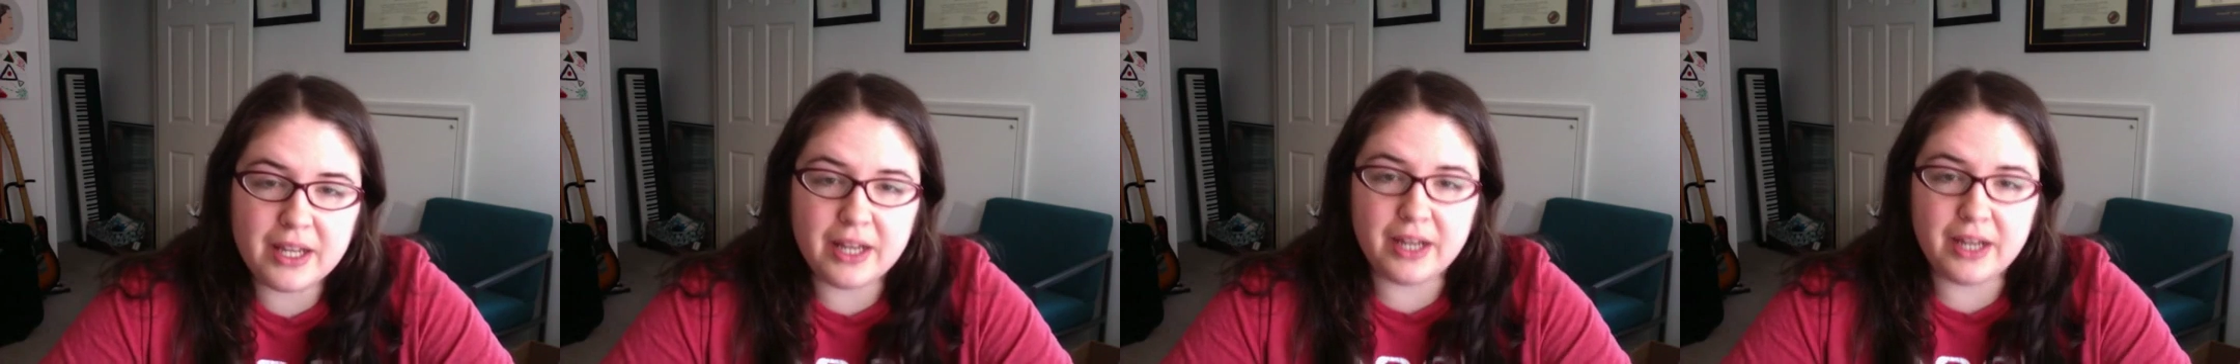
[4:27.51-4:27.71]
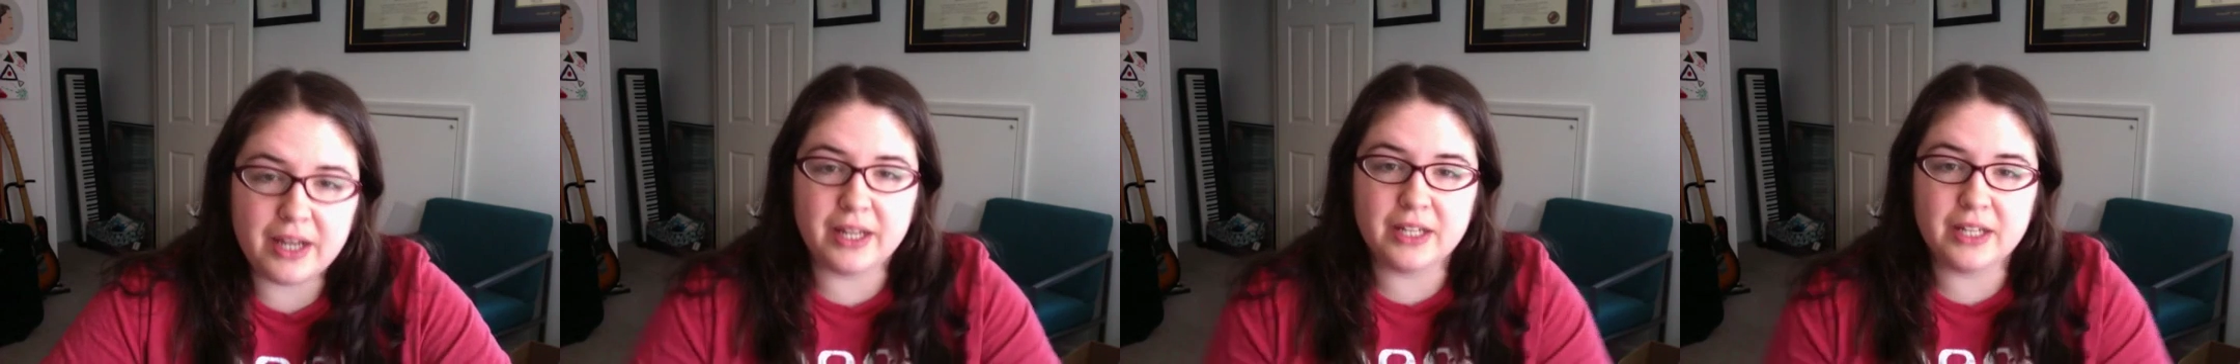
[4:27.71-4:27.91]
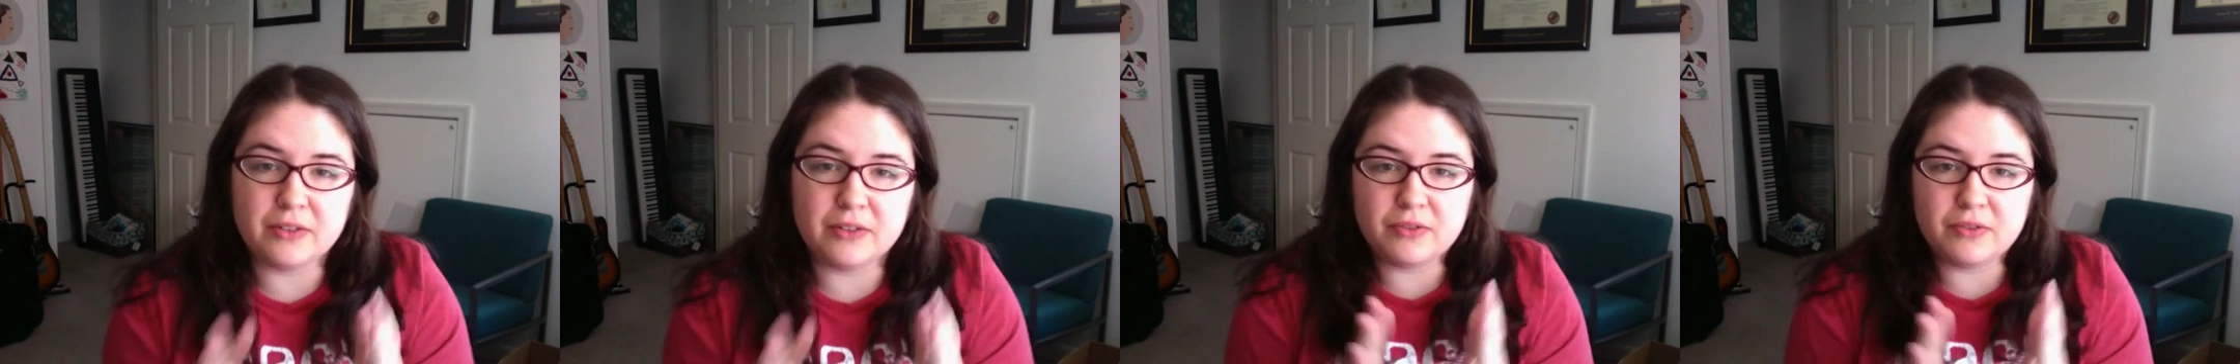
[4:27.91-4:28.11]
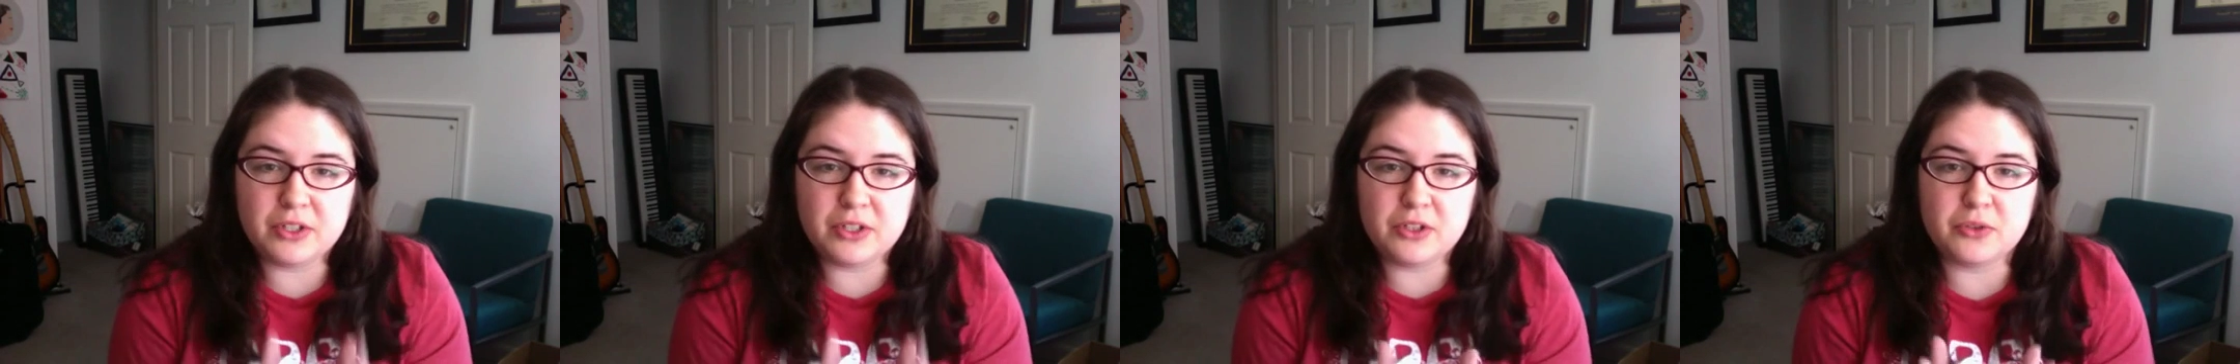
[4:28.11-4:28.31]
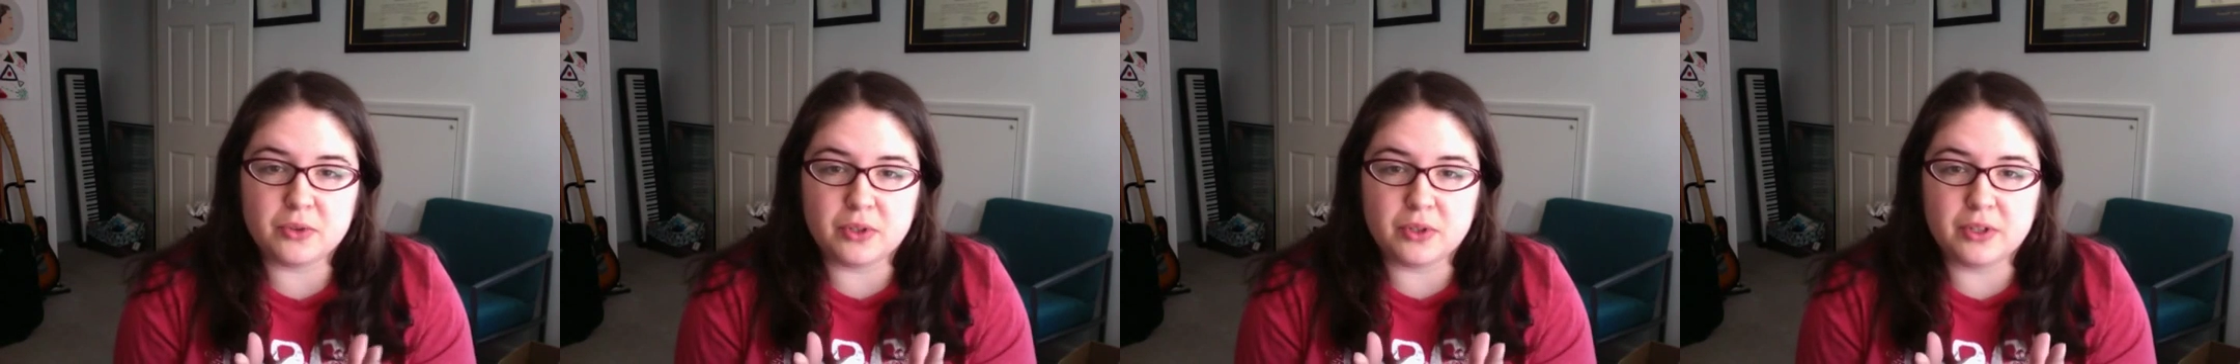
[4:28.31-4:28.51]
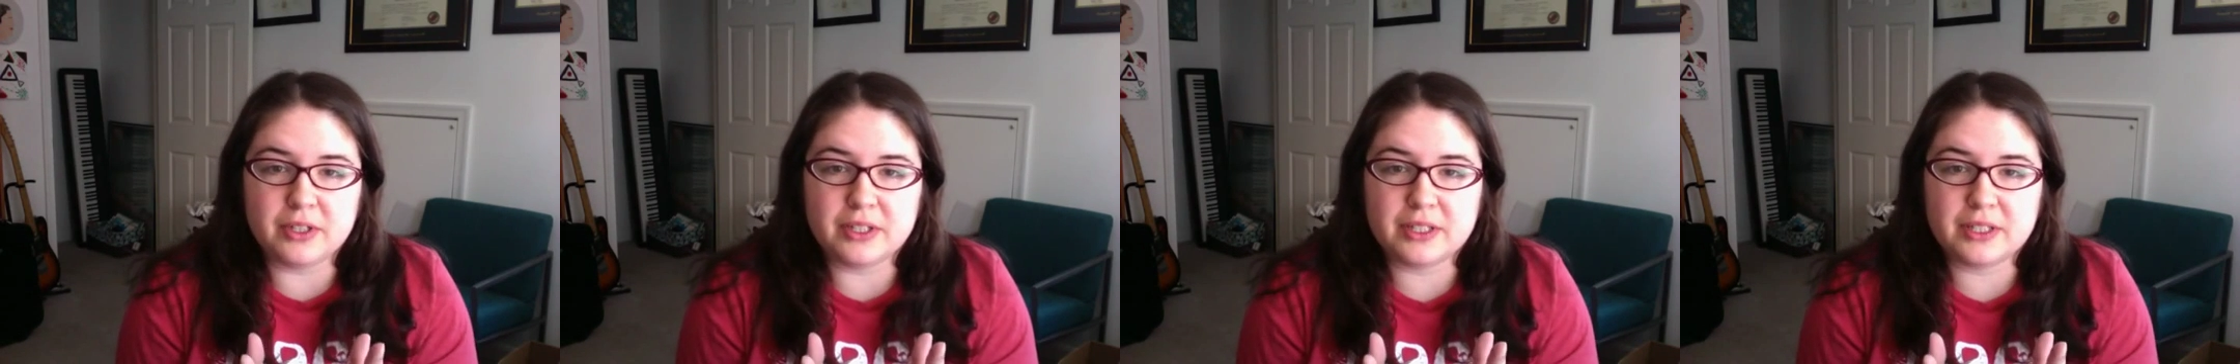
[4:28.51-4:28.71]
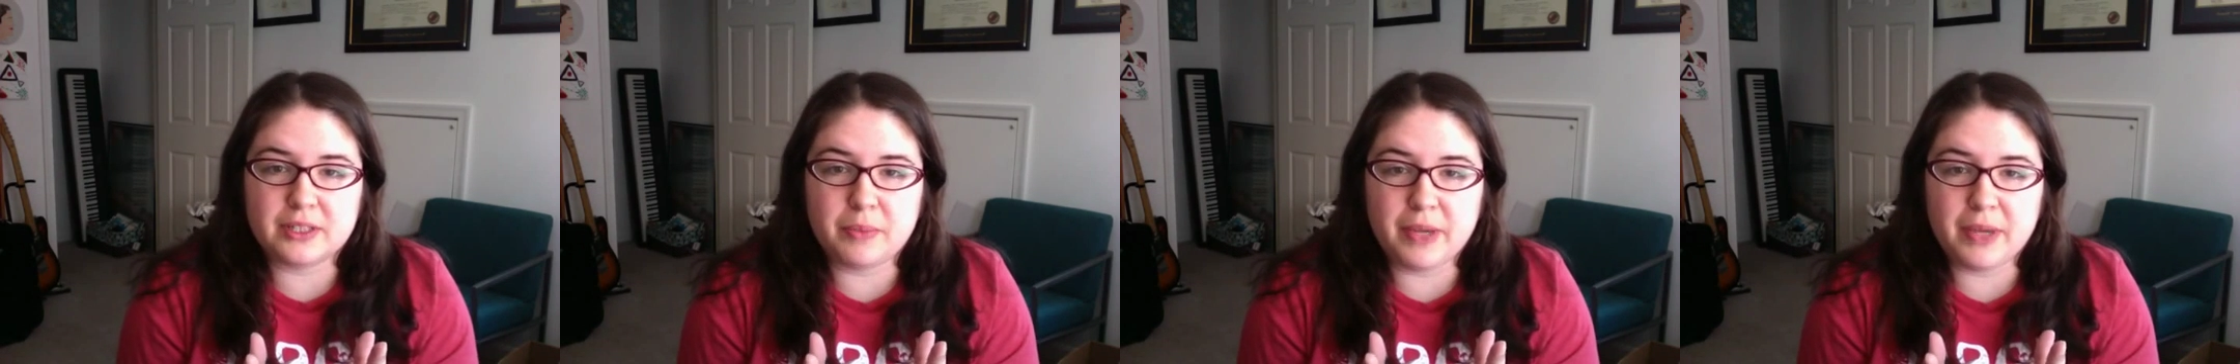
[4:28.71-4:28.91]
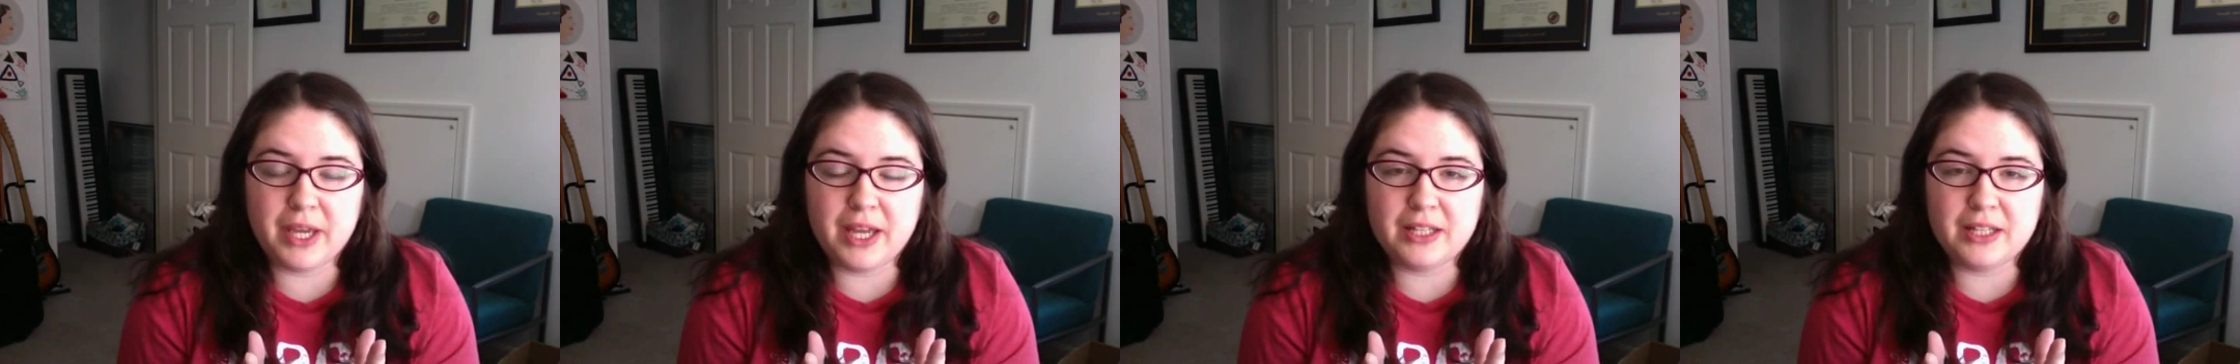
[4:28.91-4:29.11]
an individual
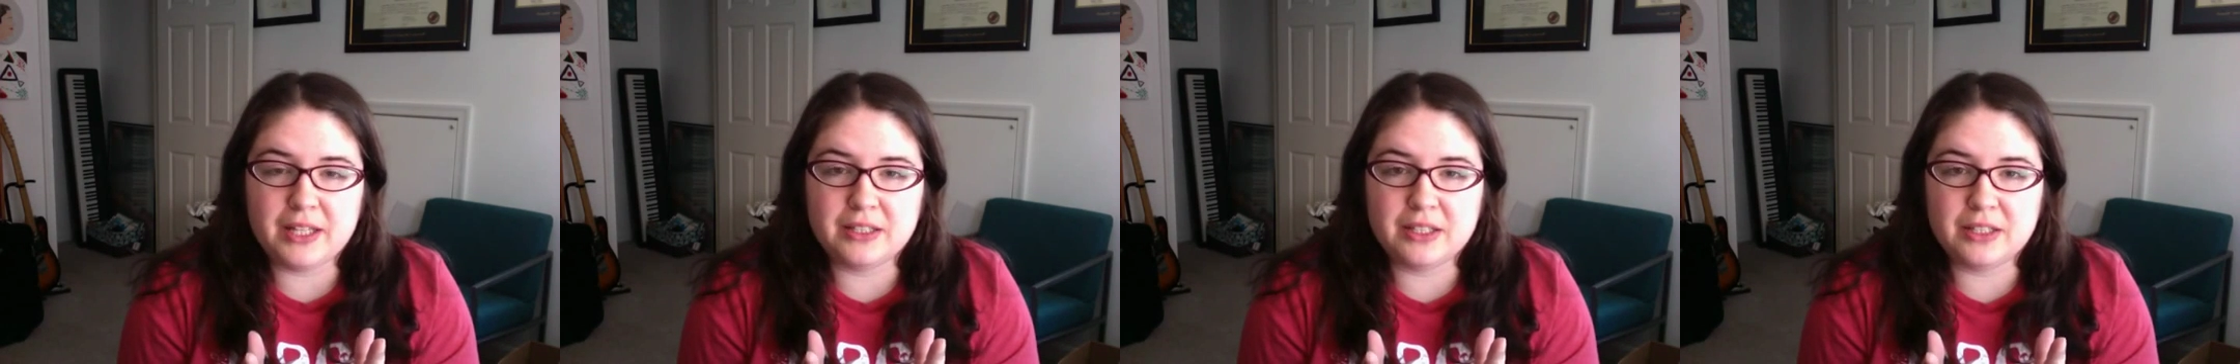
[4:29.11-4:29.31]
expands